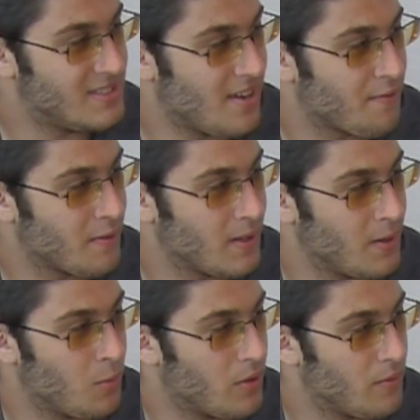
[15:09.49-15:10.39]

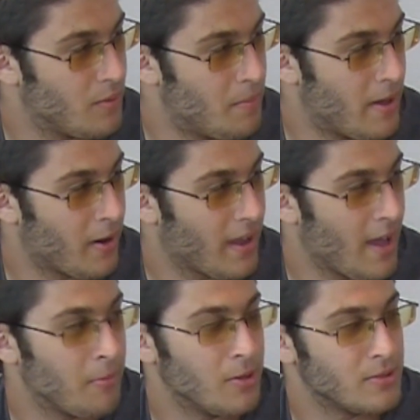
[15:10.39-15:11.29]
definitely one of the better
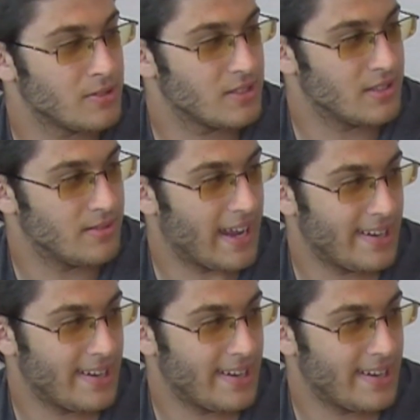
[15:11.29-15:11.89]
cameos in